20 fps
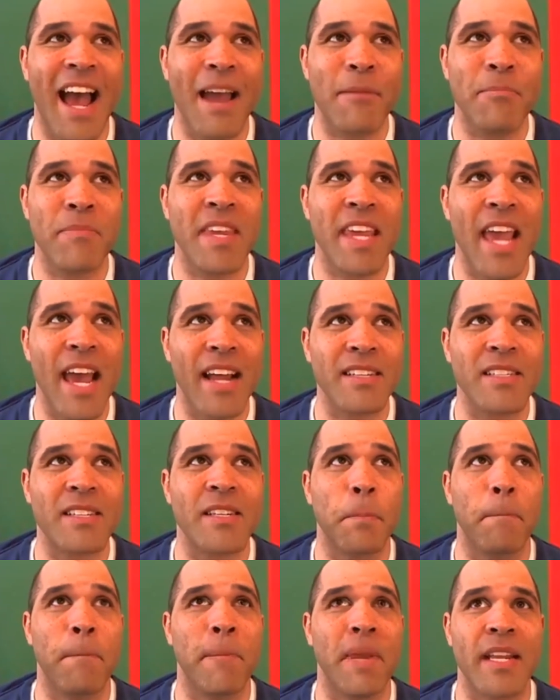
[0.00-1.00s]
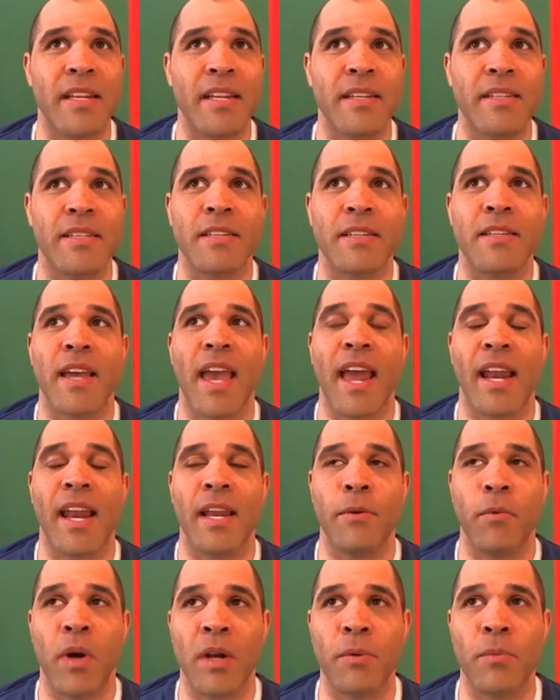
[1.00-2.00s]
I'm yet to meet
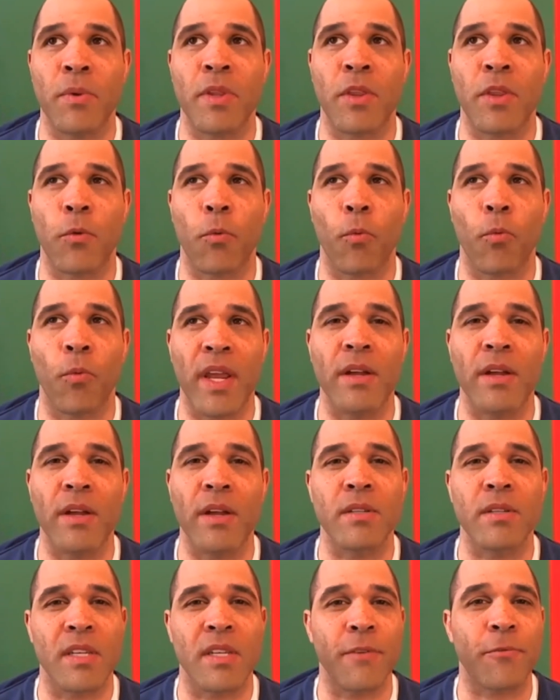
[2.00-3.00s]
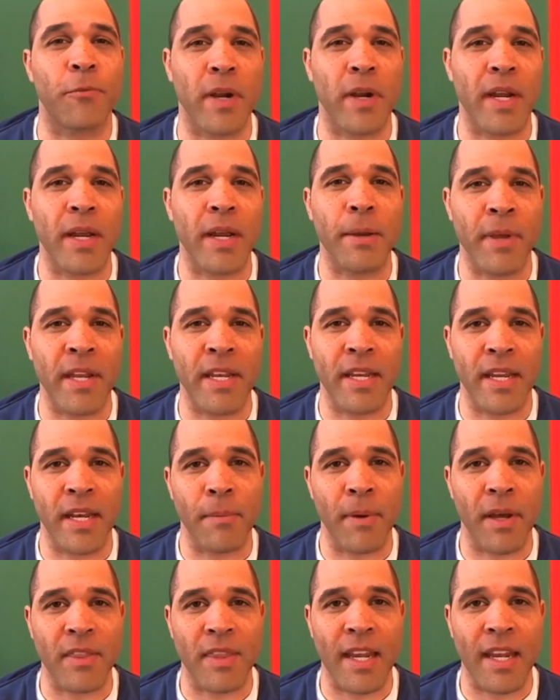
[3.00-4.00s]
anyone with a real differing
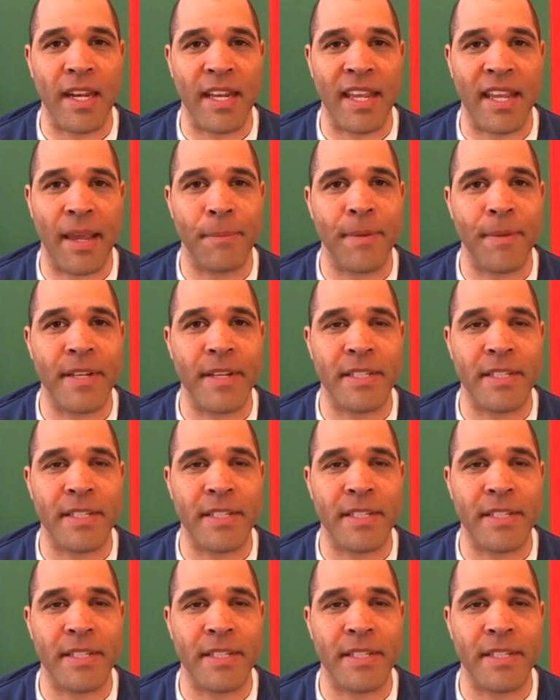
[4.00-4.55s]
opinion about that game.